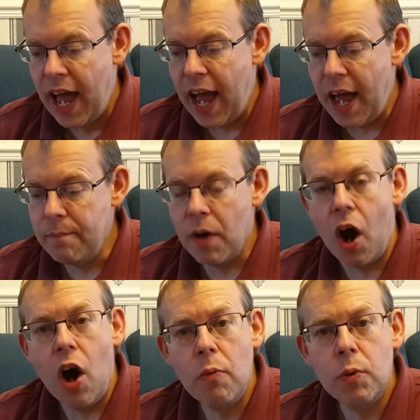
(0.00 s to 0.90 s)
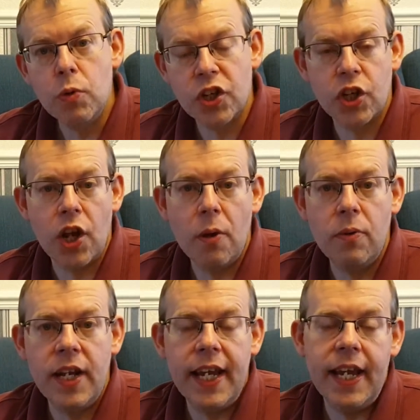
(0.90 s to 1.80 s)
Armour was
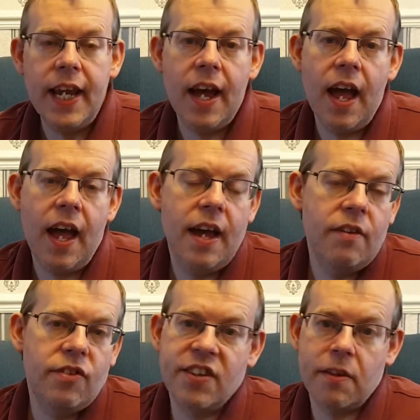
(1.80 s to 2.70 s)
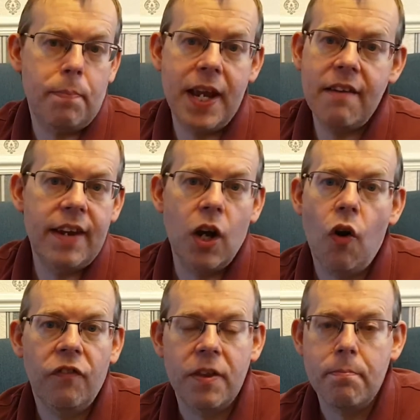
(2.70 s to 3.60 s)
slowly disappearing
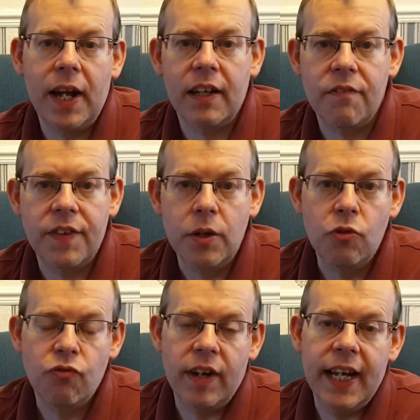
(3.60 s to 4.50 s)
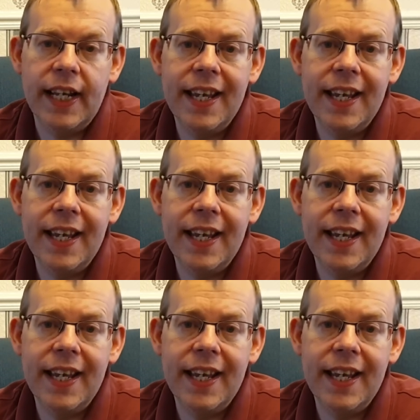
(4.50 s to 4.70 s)
off the battlefield, really.